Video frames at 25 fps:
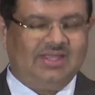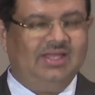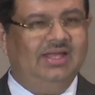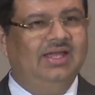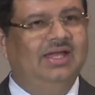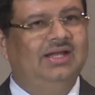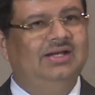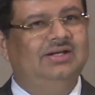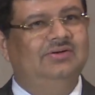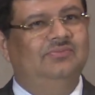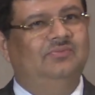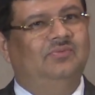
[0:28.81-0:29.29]

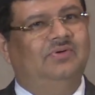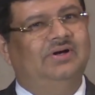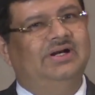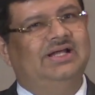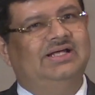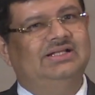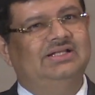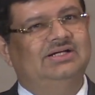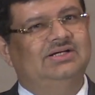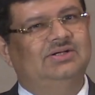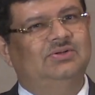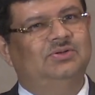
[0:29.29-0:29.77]
and what
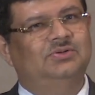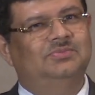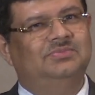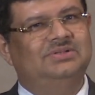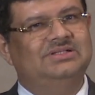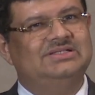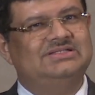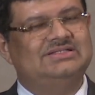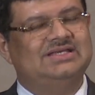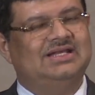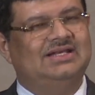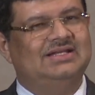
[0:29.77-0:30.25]
are the
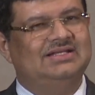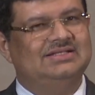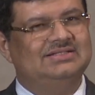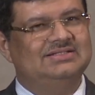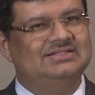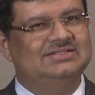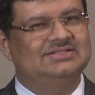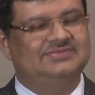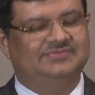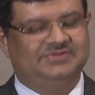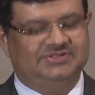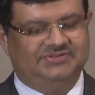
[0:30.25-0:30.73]
global
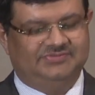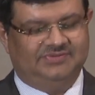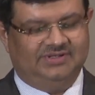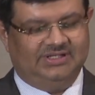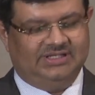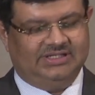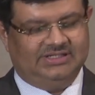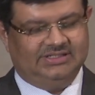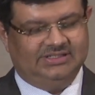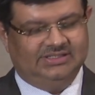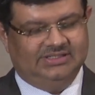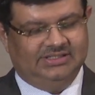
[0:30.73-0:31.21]
challenges which we
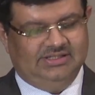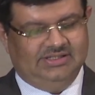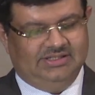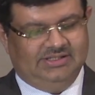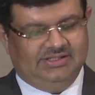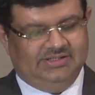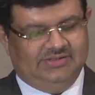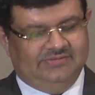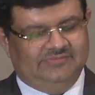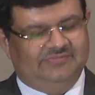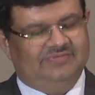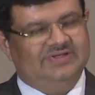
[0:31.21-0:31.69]
are
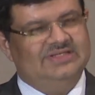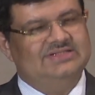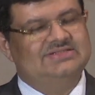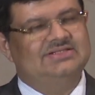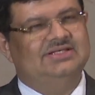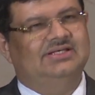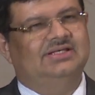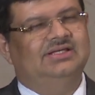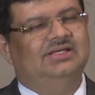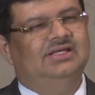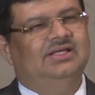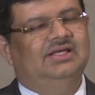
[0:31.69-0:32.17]

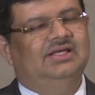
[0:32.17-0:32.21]
facing.